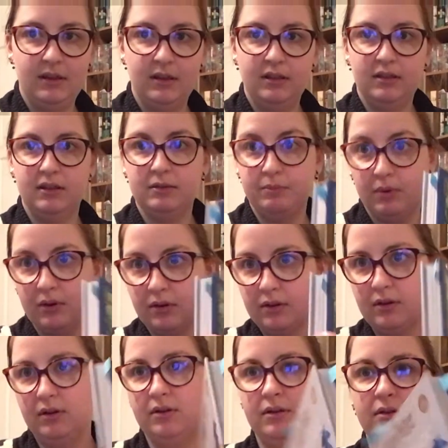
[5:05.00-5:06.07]
this book,
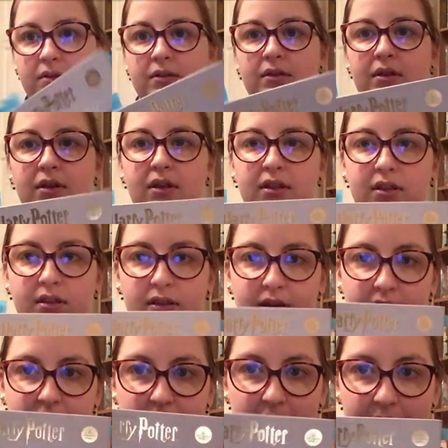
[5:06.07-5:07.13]

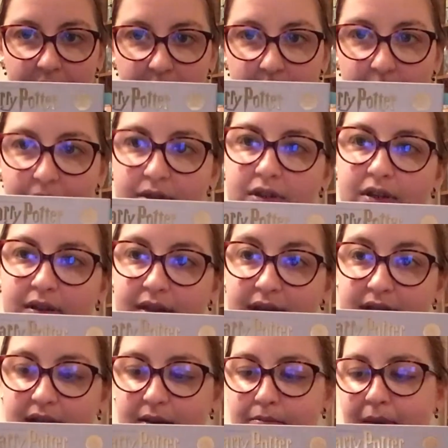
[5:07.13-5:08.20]
Harry Potter
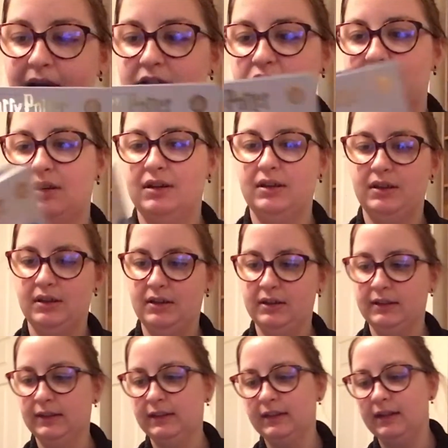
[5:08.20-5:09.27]
Knitting Magic,
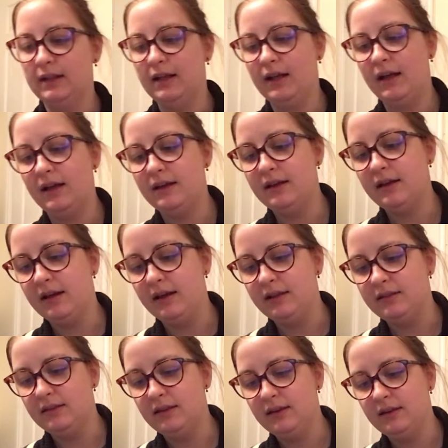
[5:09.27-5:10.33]

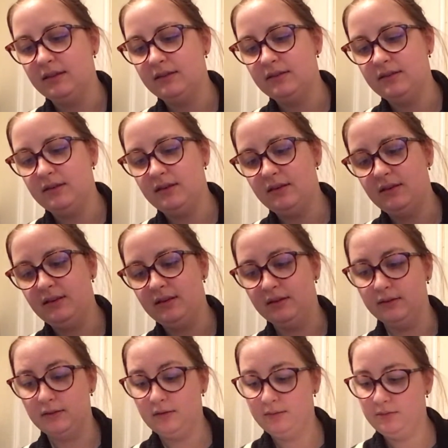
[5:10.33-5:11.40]
and it is